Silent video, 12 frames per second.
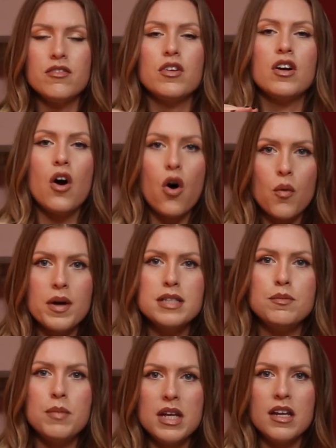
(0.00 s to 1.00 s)
They're always
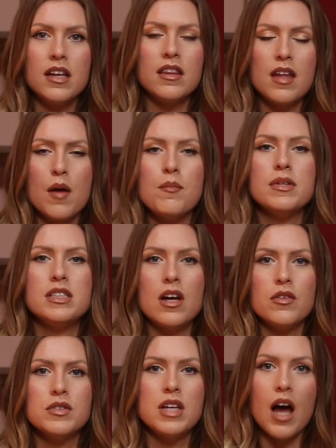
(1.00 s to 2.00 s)
beating
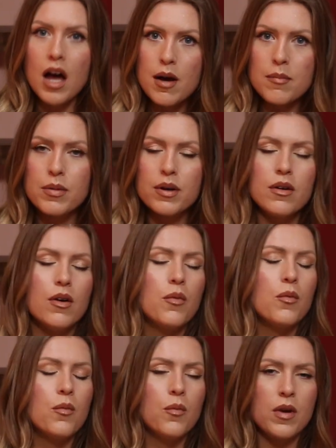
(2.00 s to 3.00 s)
themselves up
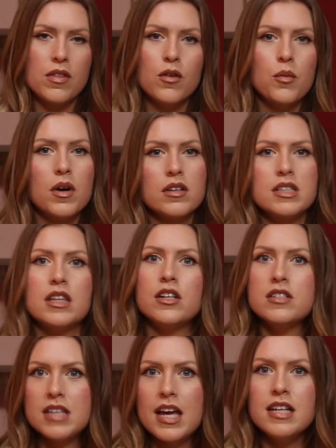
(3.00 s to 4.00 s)
with the words that they're
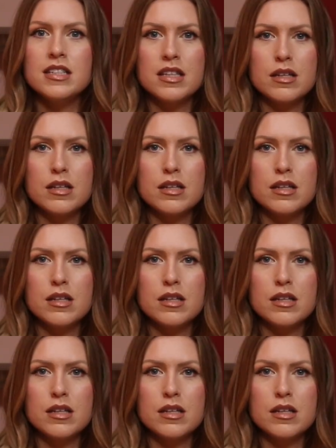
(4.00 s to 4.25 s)
saying to